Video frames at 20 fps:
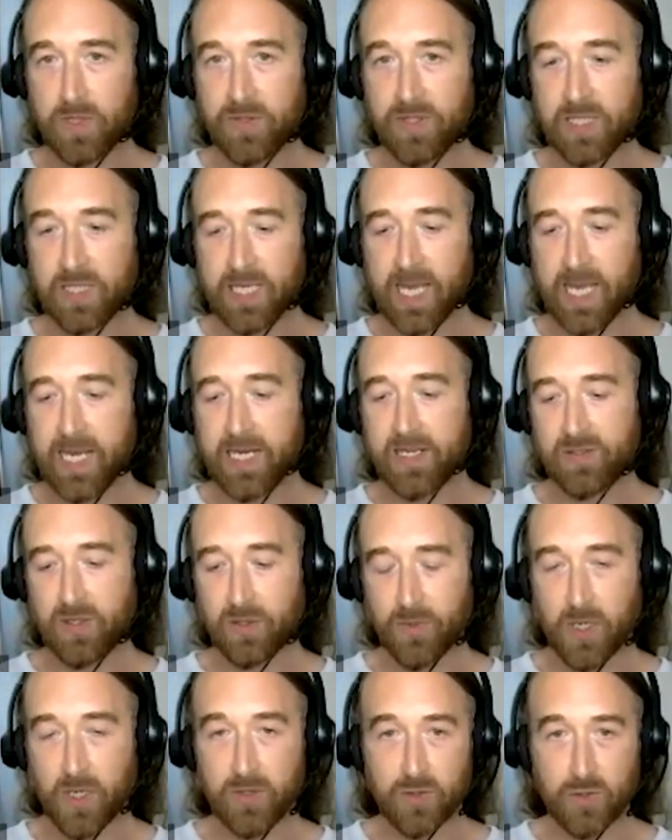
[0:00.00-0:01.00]
The case
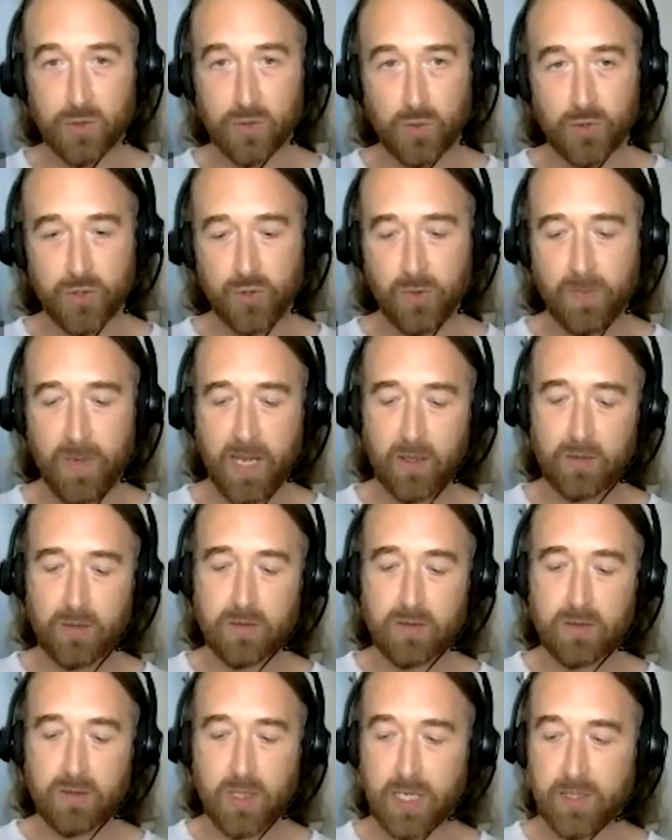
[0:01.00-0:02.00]
I'm going to talk to you about,
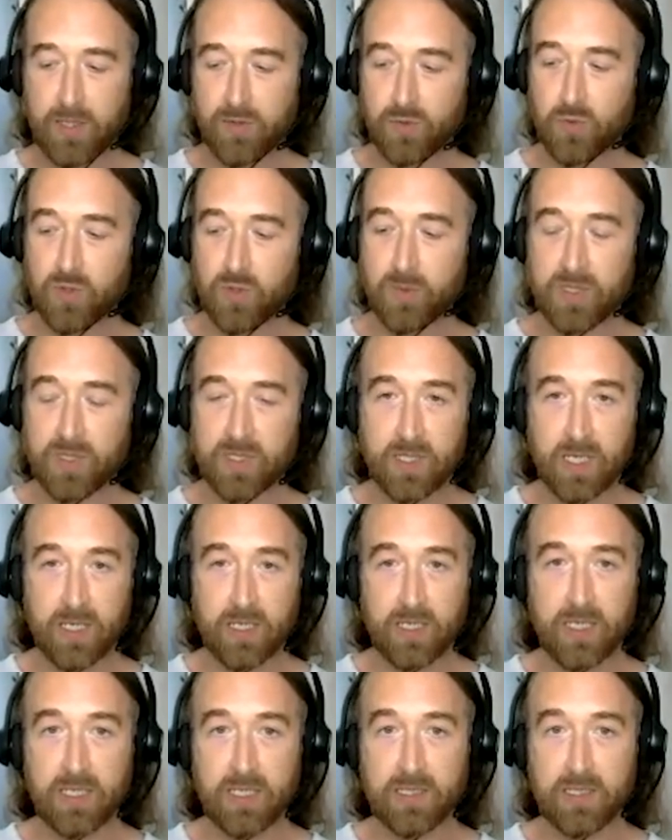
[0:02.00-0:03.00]
as has already been
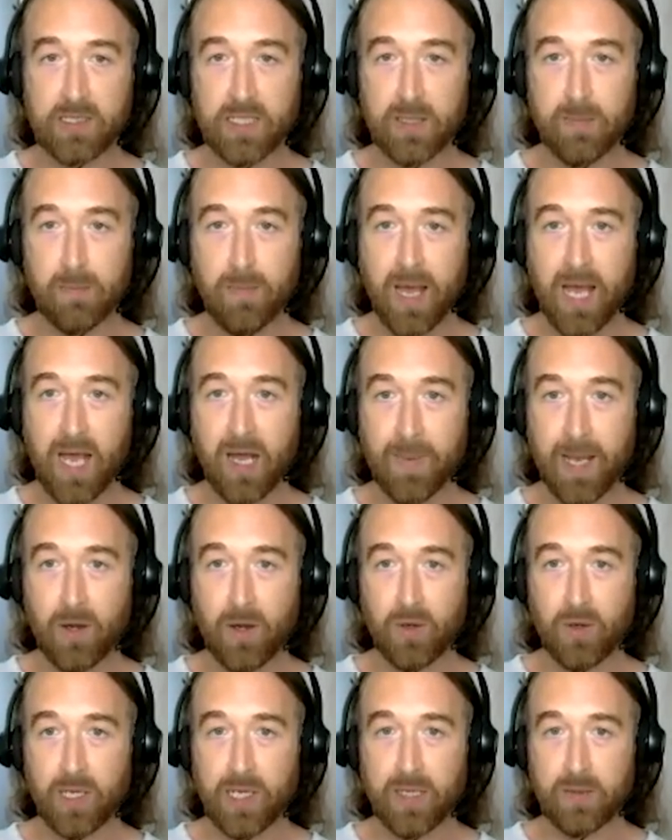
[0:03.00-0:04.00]
said, is the Mau Mau
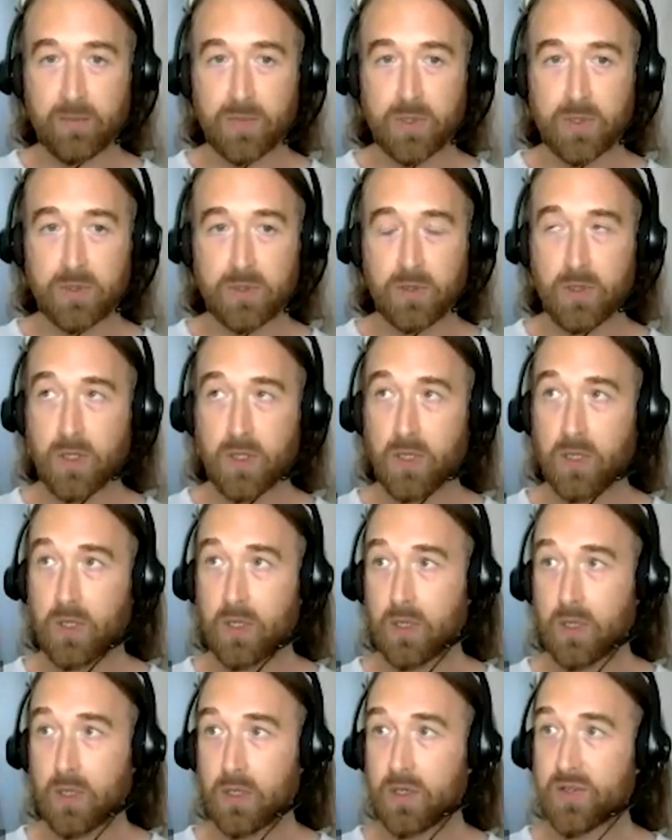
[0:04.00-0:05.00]
claims.
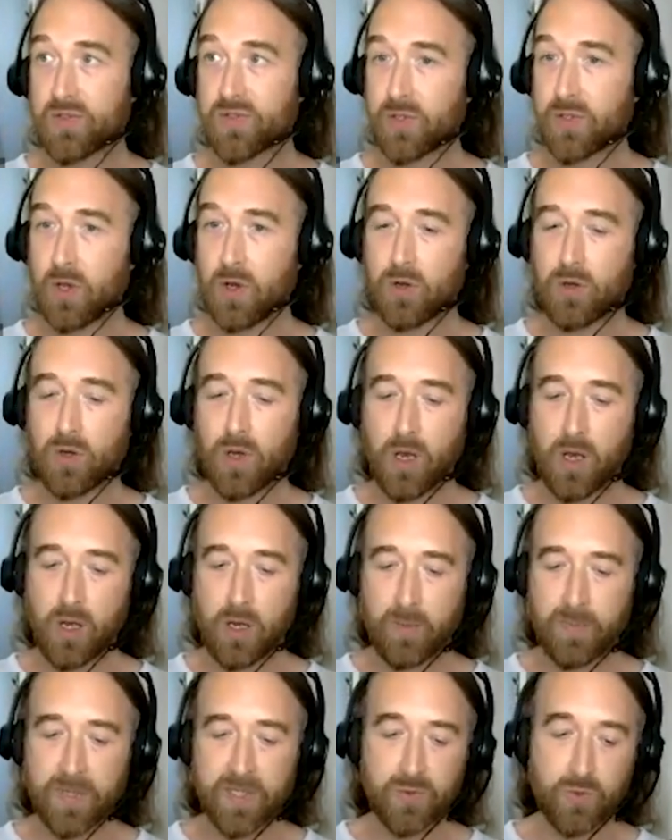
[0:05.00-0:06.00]
So
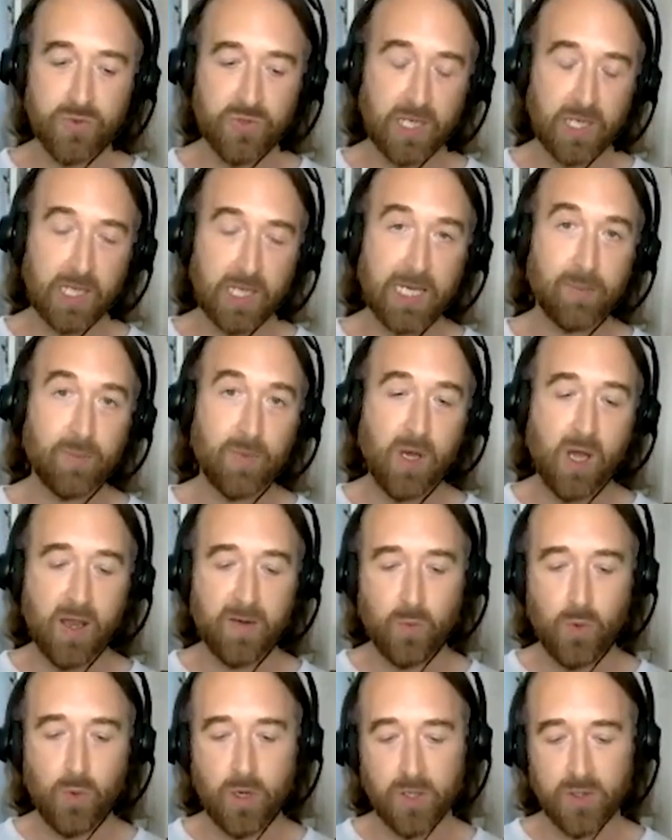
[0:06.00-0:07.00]
this was a claim that
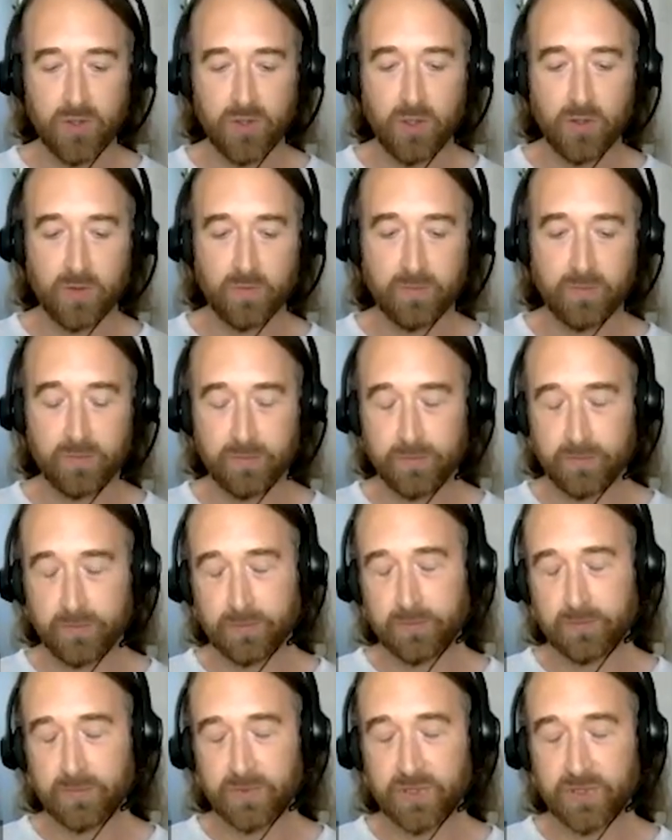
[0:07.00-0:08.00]
I've worked on
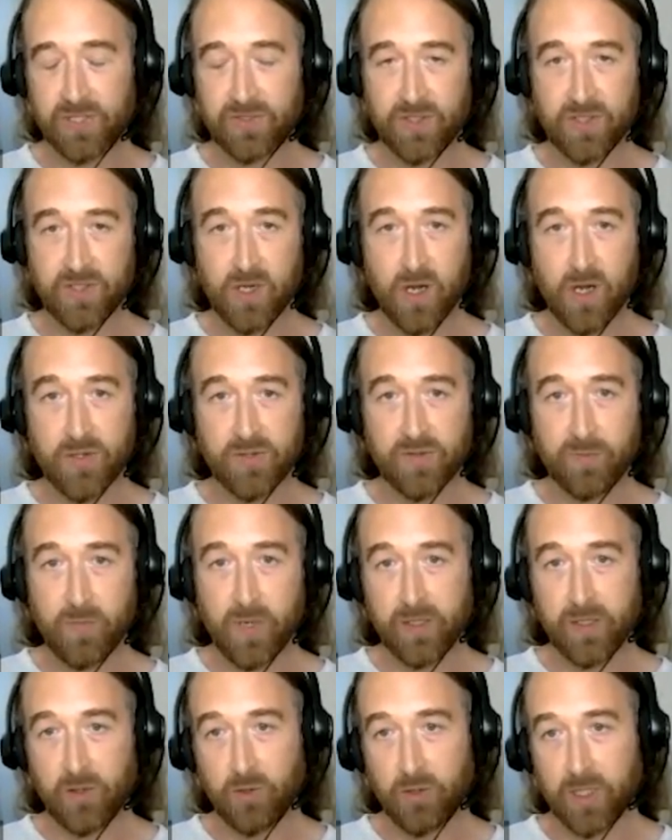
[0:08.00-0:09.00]
since the start of
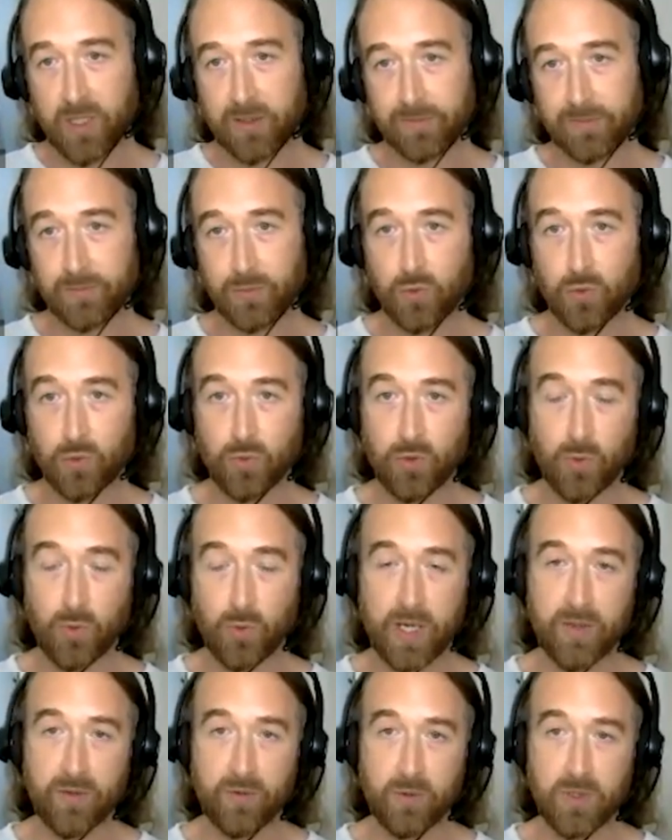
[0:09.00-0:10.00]
my career, all the
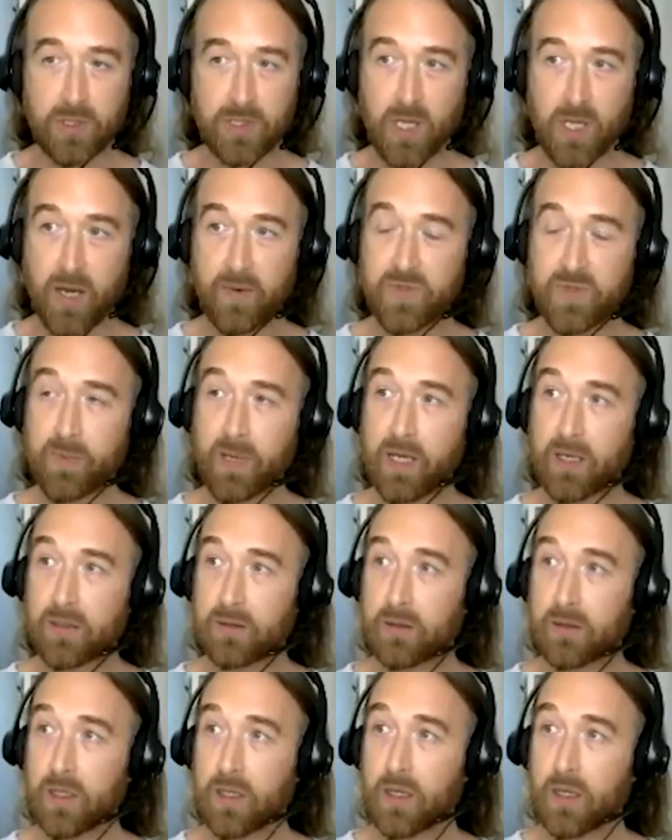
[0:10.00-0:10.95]
way through its lifespan,